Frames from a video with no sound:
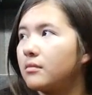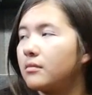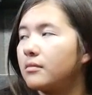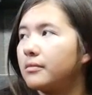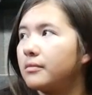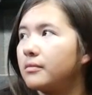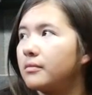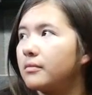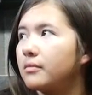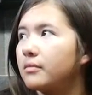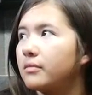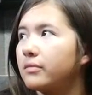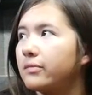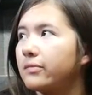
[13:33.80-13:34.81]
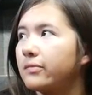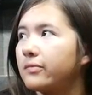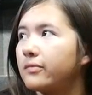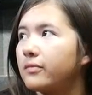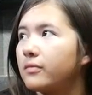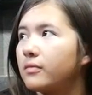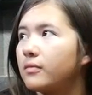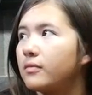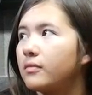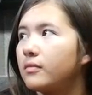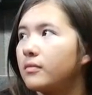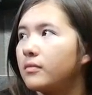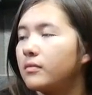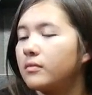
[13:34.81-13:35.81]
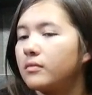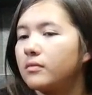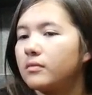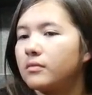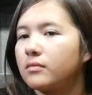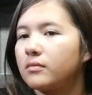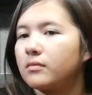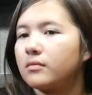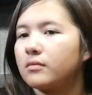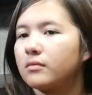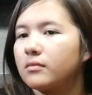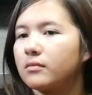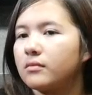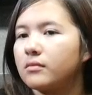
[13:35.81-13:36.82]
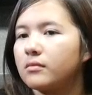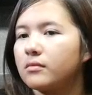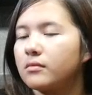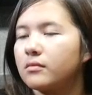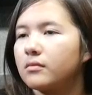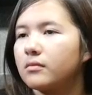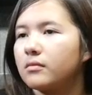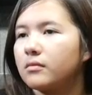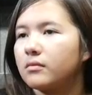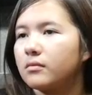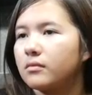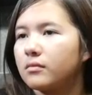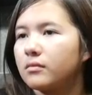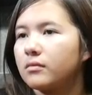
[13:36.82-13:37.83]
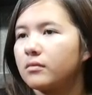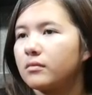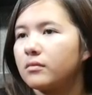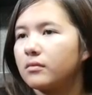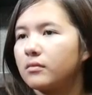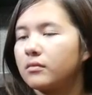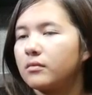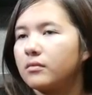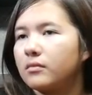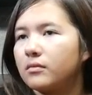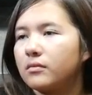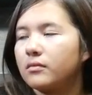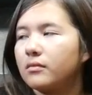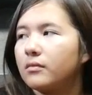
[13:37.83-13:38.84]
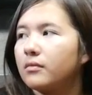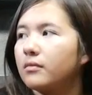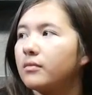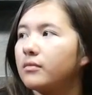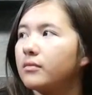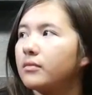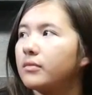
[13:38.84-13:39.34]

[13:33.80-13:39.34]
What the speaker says: [no speech]